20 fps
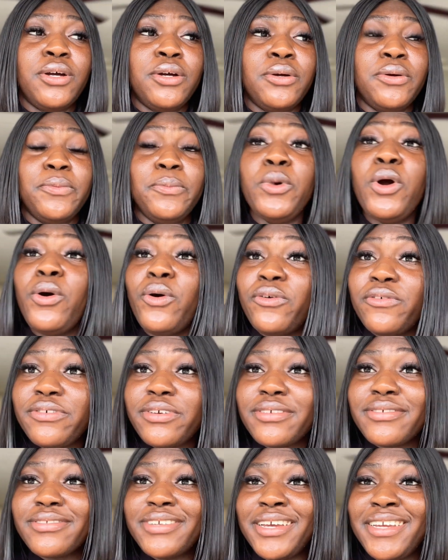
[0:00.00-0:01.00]
move,
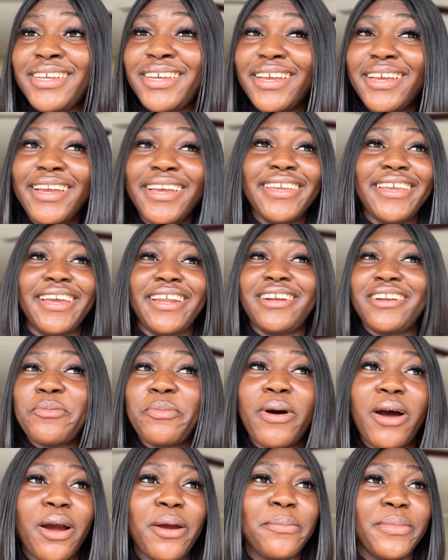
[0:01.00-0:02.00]
get an
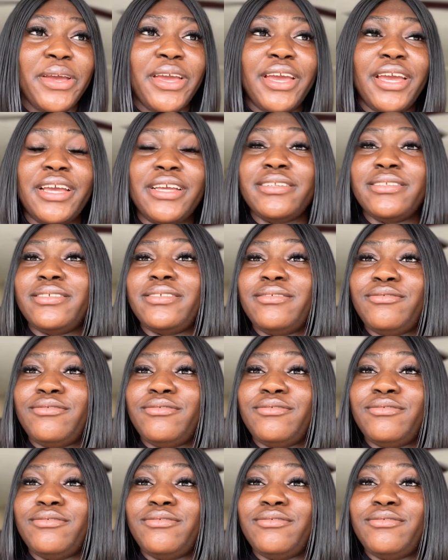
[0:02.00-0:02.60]
apartment,